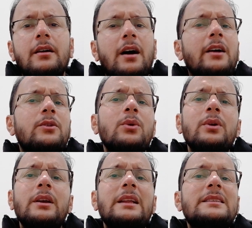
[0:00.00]
I
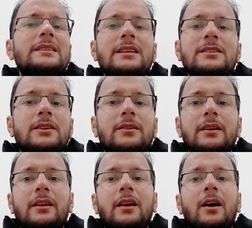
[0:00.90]
don't
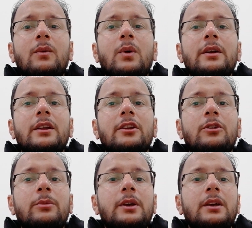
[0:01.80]
necessarily want it
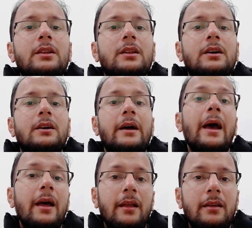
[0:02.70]
to be the
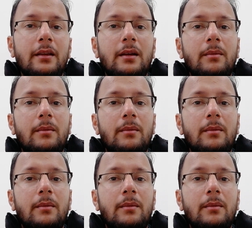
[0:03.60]
end,